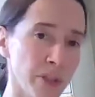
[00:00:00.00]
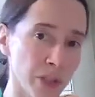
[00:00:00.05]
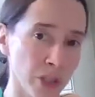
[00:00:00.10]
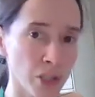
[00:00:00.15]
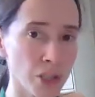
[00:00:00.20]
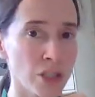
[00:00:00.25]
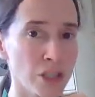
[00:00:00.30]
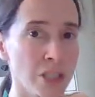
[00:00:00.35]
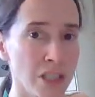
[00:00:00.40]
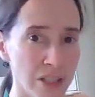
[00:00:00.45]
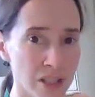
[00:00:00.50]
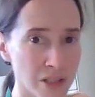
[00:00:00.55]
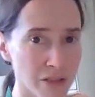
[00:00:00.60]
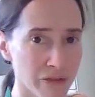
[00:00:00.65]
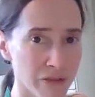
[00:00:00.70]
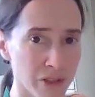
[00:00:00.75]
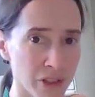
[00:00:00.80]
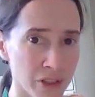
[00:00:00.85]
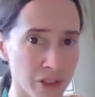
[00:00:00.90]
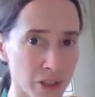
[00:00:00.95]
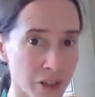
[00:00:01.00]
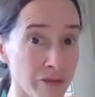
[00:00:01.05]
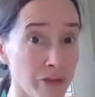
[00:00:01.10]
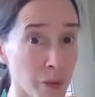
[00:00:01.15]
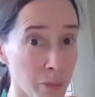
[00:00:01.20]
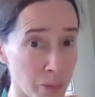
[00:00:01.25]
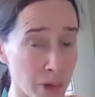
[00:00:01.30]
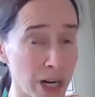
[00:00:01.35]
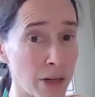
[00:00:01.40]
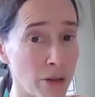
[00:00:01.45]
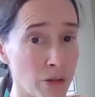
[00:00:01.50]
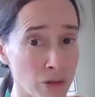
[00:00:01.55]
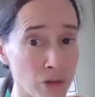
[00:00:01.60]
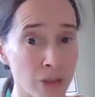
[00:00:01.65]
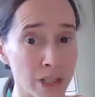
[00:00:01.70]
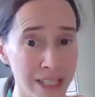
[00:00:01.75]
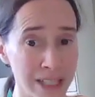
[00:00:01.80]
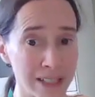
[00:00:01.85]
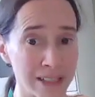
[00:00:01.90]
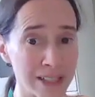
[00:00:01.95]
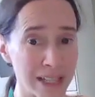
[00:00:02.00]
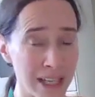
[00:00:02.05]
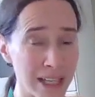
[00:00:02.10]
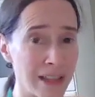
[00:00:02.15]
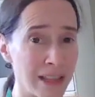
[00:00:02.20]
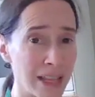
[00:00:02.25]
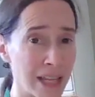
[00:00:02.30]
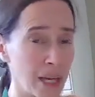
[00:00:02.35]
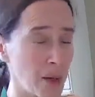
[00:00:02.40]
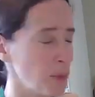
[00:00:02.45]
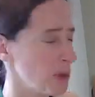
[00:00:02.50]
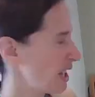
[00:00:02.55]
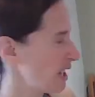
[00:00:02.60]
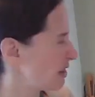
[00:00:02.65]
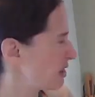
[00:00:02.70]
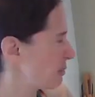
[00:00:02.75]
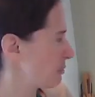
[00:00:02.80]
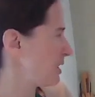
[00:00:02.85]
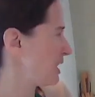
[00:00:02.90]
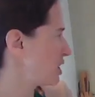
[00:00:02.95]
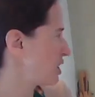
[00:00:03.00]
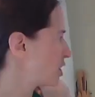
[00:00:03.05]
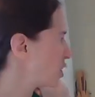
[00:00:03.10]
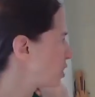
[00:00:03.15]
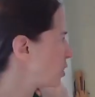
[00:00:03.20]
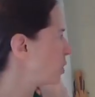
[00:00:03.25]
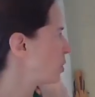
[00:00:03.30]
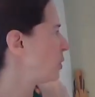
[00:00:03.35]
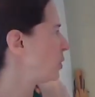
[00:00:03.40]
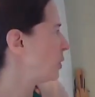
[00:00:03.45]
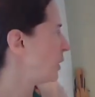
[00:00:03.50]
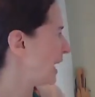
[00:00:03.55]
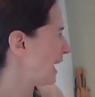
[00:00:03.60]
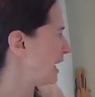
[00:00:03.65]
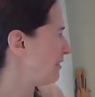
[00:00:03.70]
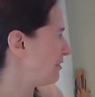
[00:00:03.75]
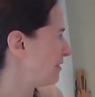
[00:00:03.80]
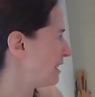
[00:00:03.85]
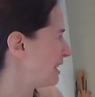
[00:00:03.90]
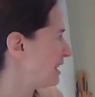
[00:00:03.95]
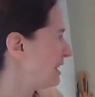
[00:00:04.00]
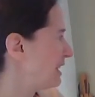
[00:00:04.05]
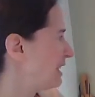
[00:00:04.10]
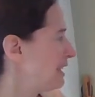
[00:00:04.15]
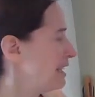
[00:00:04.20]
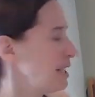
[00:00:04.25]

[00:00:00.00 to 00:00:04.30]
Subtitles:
of the goodness of the brown rice in there without it being too heavy.